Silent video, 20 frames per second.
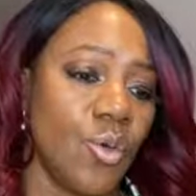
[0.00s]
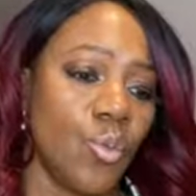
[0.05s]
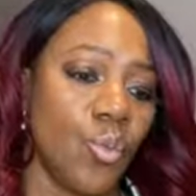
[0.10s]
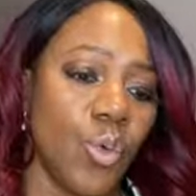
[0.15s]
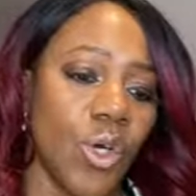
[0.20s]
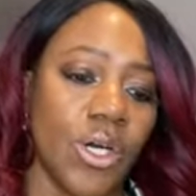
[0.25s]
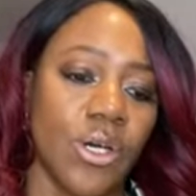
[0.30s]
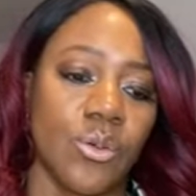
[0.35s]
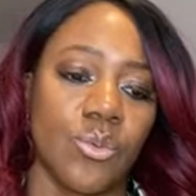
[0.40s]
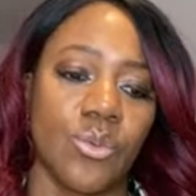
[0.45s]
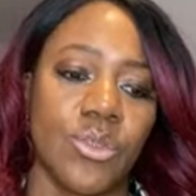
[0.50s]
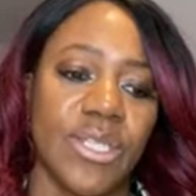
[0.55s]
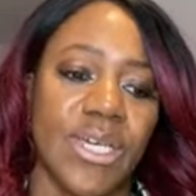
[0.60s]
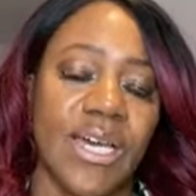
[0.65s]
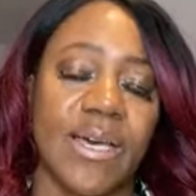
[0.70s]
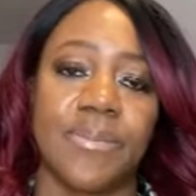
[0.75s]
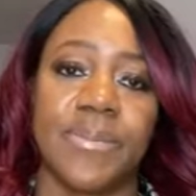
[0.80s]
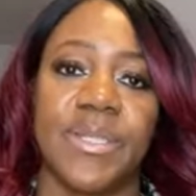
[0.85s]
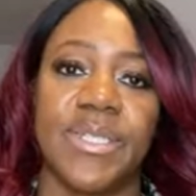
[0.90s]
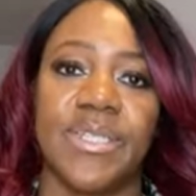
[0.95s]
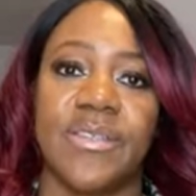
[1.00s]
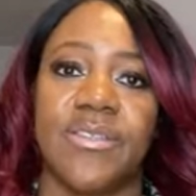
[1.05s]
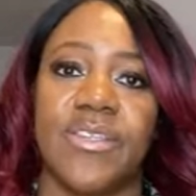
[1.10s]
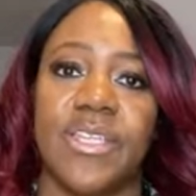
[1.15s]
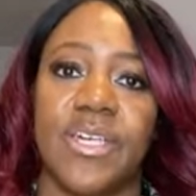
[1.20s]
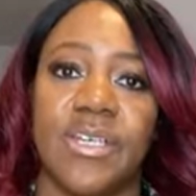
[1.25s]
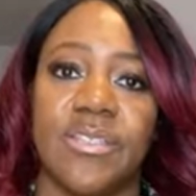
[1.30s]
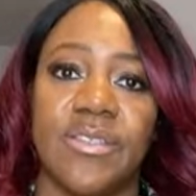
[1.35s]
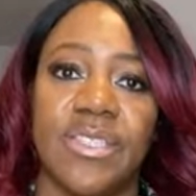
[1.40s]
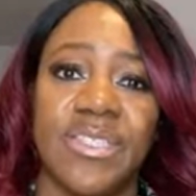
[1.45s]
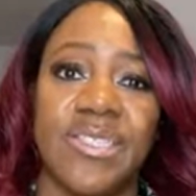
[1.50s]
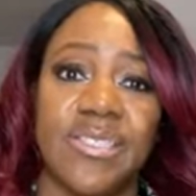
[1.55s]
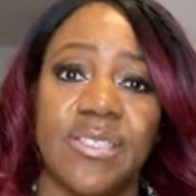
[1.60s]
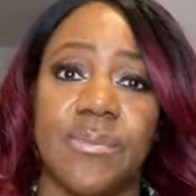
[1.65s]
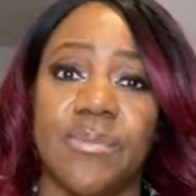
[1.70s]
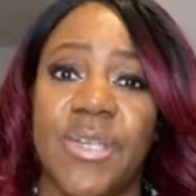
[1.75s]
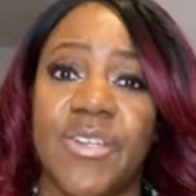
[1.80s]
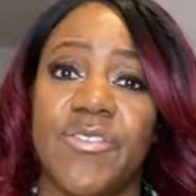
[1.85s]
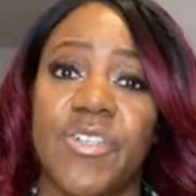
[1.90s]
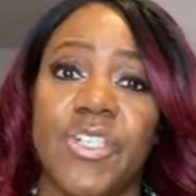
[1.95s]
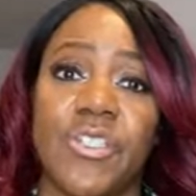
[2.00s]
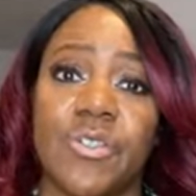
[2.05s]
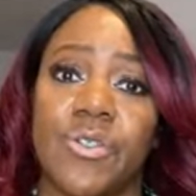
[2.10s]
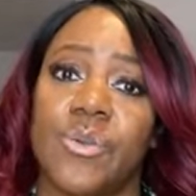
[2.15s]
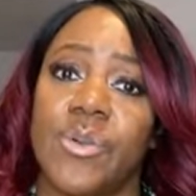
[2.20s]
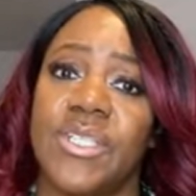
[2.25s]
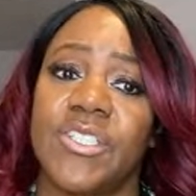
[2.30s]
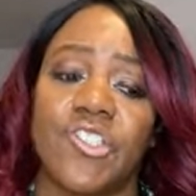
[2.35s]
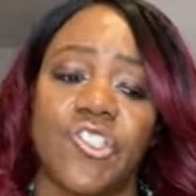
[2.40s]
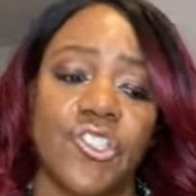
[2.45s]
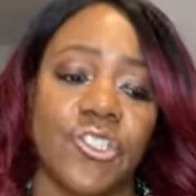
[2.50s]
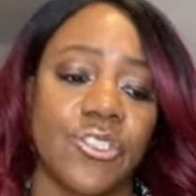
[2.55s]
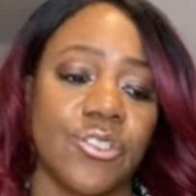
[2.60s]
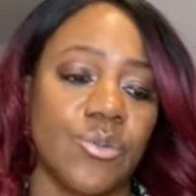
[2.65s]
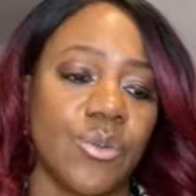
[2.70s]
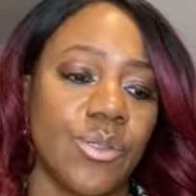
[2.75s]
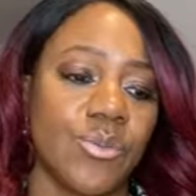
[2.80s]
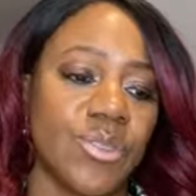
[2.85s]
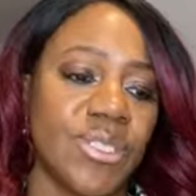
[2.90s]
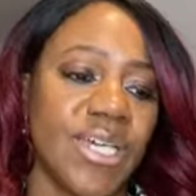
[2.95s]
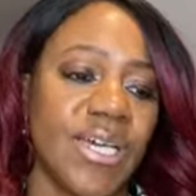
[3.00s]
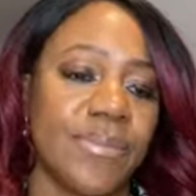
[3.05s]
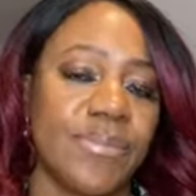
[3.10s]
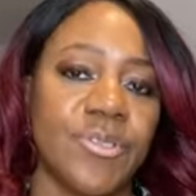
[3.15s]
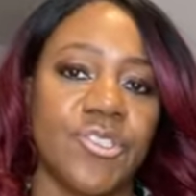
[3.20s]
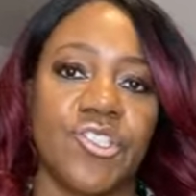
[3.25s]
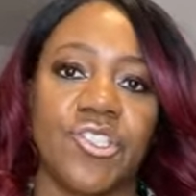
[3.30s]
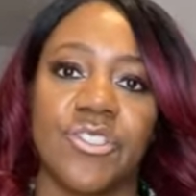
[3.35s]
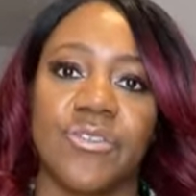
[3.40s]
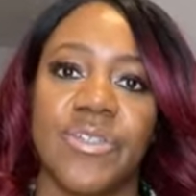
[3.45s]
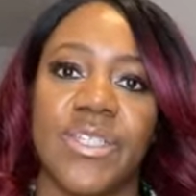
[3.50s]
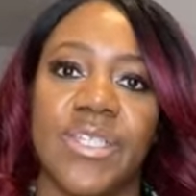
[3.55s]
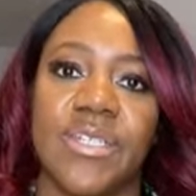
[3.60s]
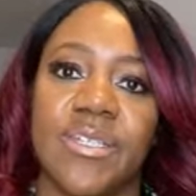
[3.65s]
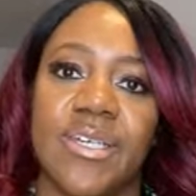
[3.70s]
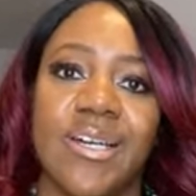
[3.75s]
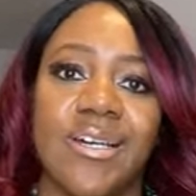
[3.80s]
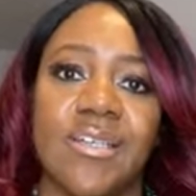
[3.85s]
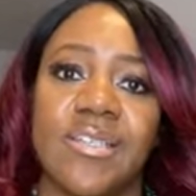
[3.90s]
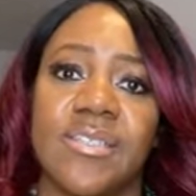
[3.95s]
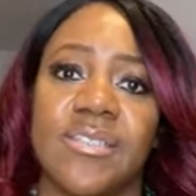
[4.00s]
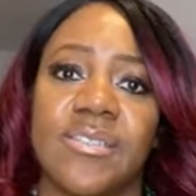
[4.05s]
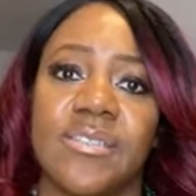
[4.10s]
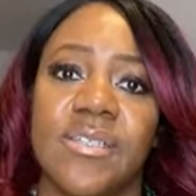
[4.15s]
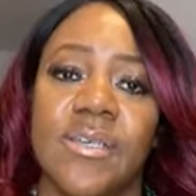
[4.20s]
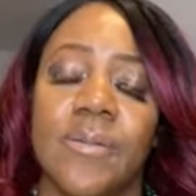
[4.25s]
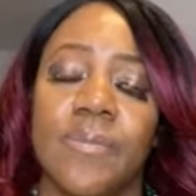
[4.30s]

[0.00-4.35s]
what would happen in the night? This is the miracle question. So what would happen during the night